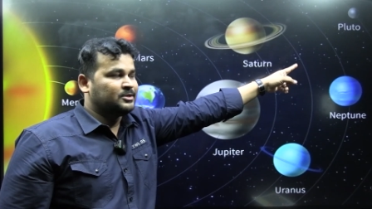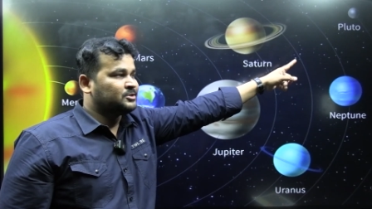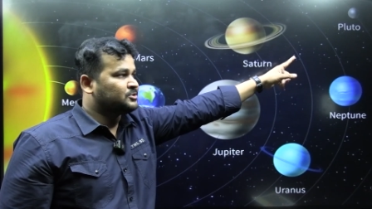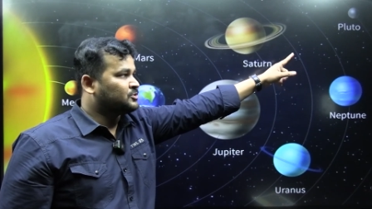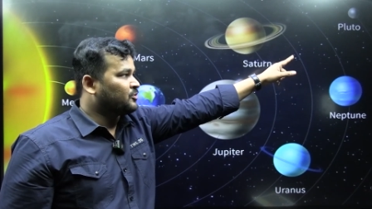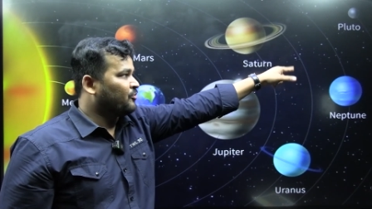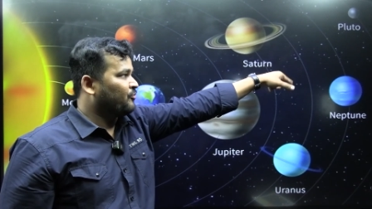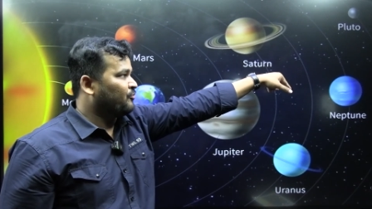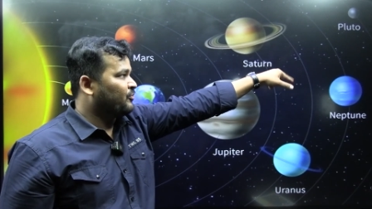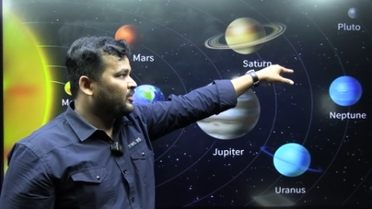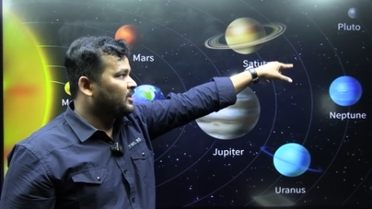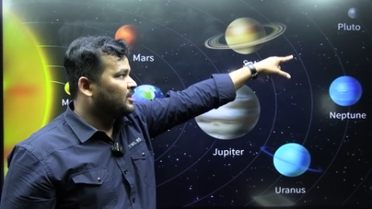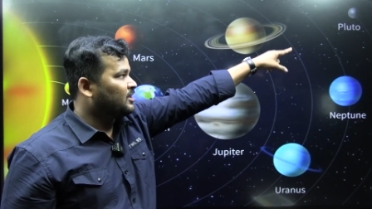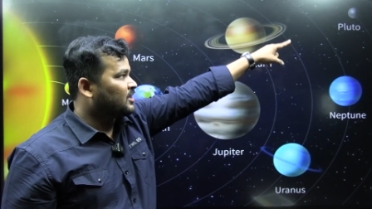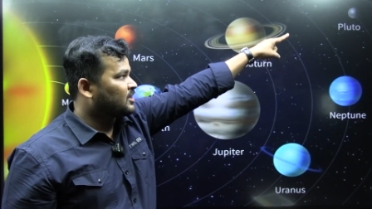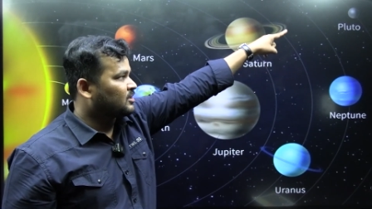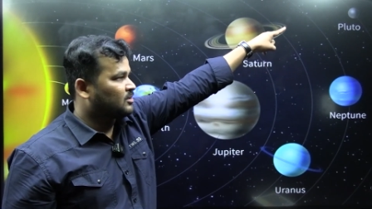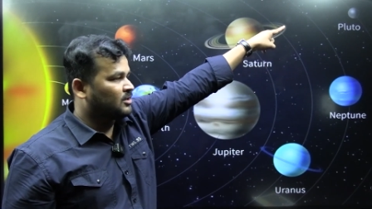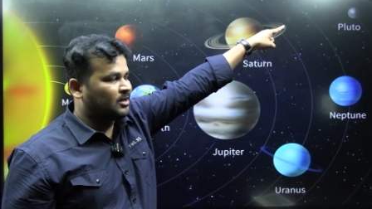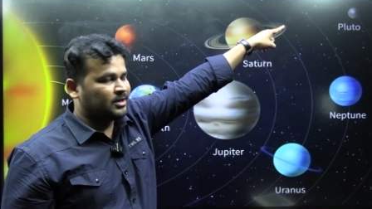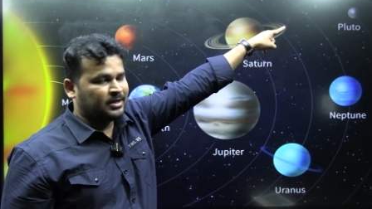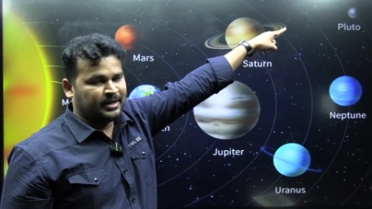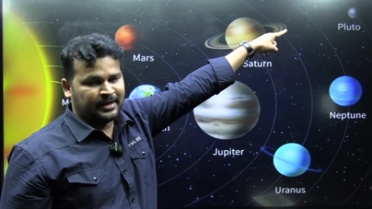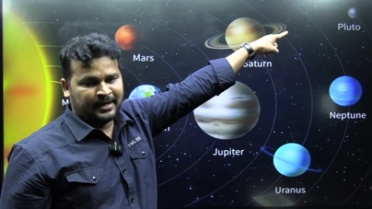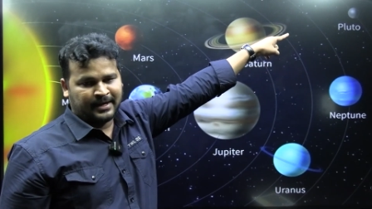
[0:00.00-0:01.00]
So we are
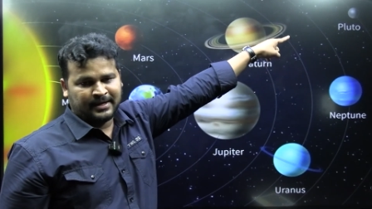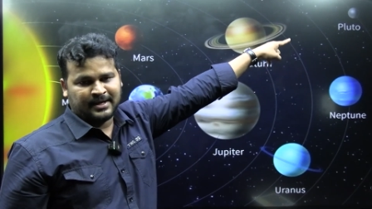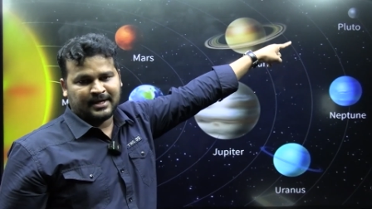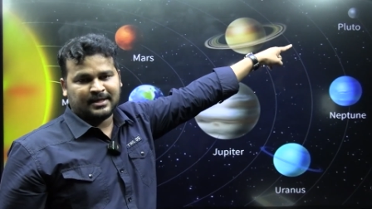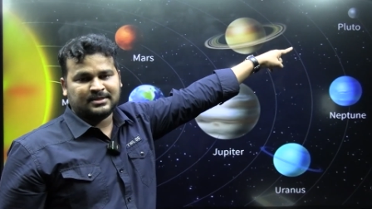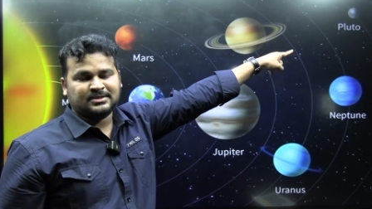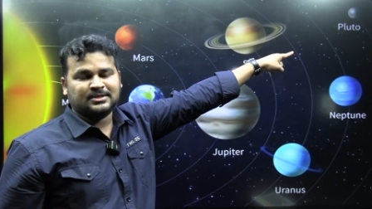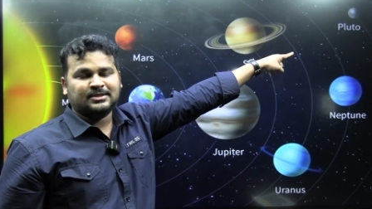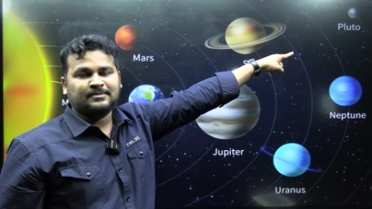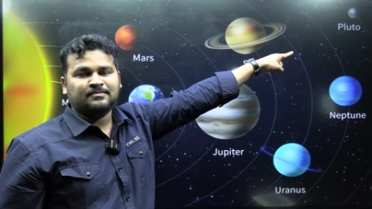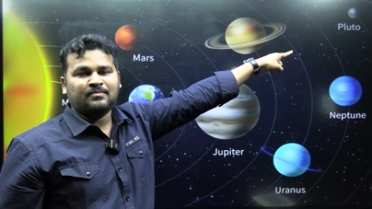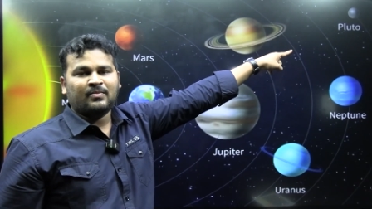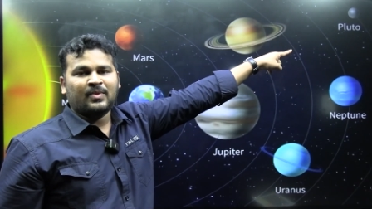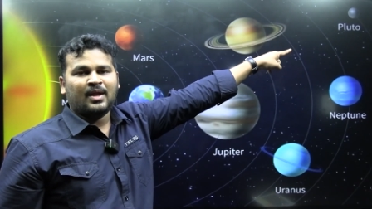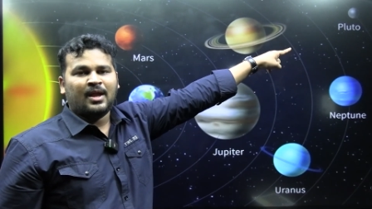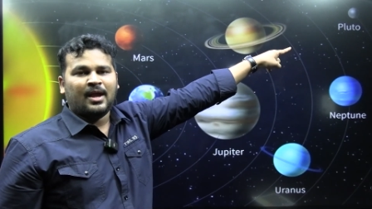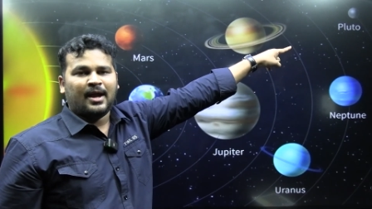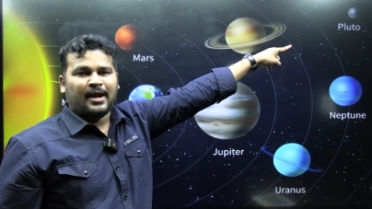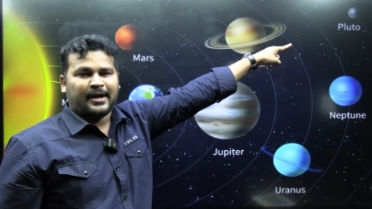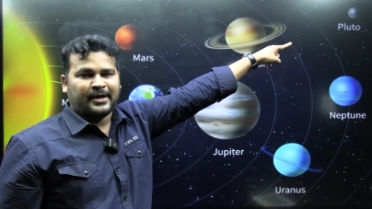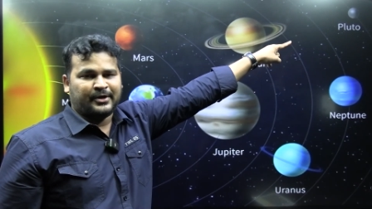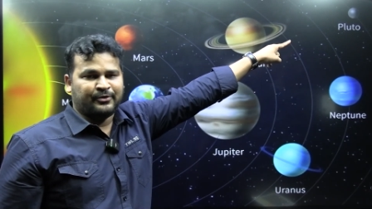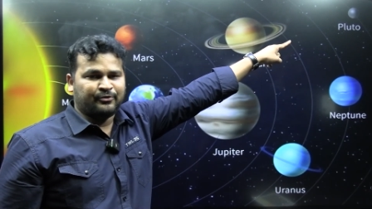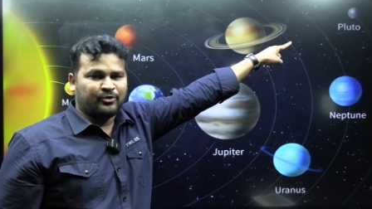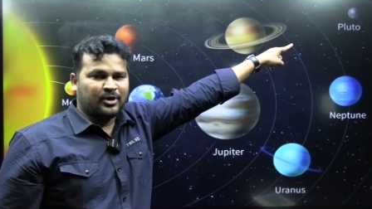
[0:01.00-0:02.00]
calling it as a
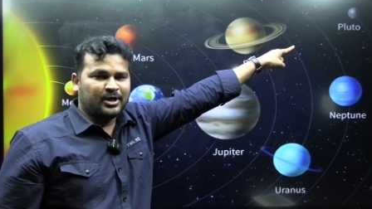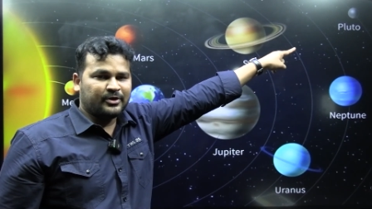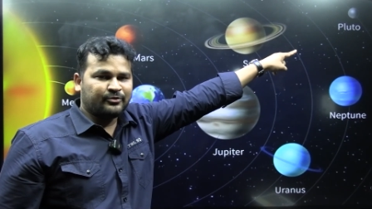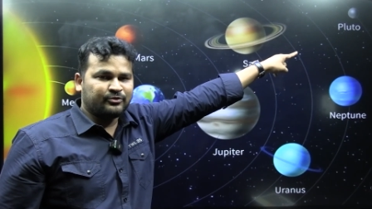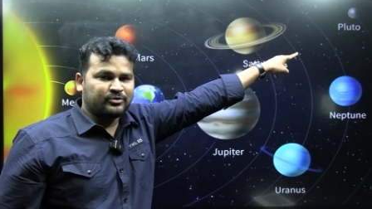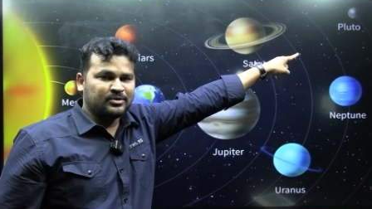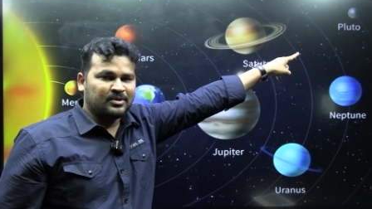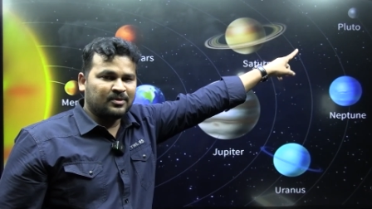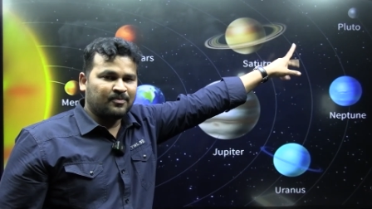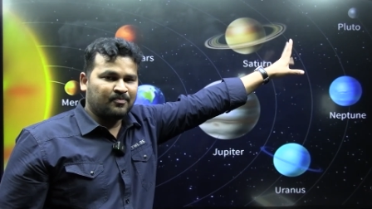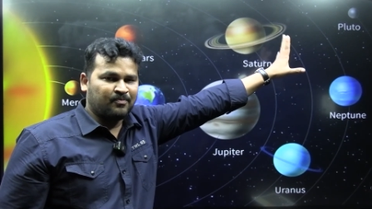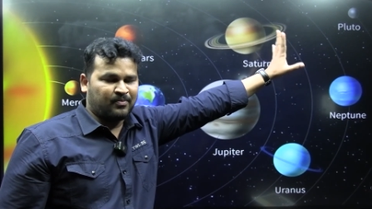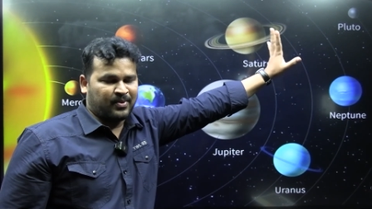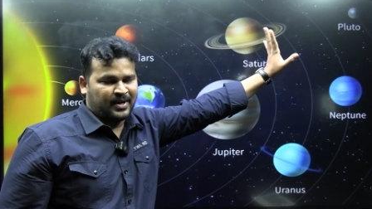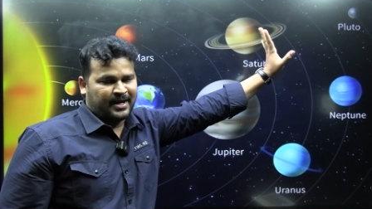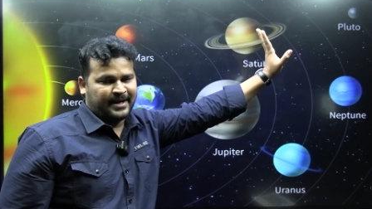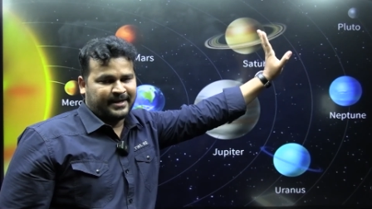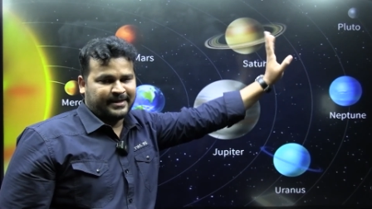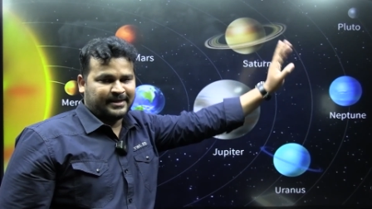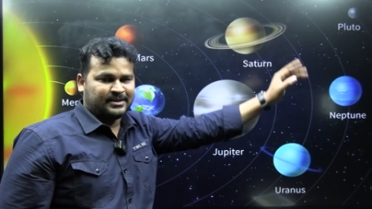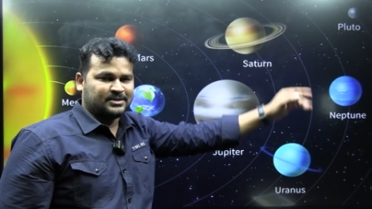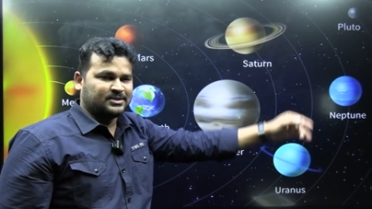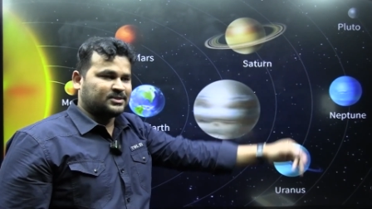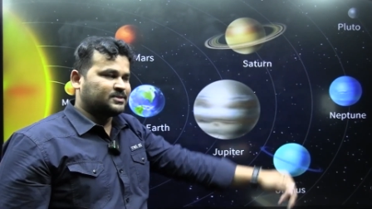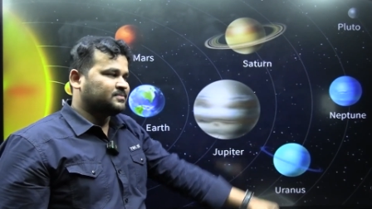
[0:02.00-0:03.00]
dwarf
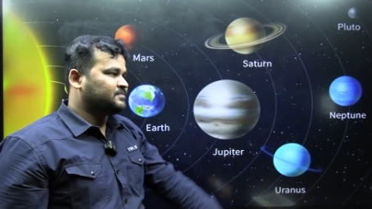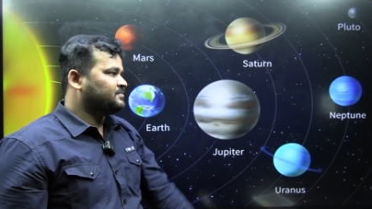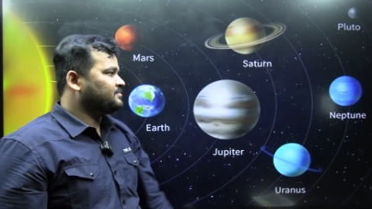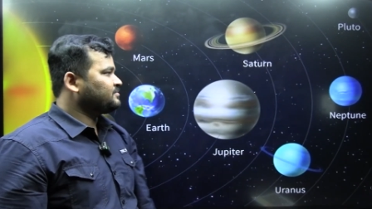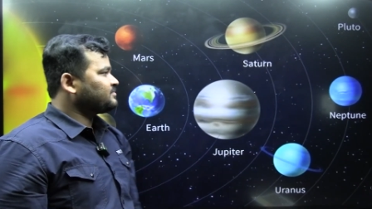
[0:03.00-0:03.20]
planet.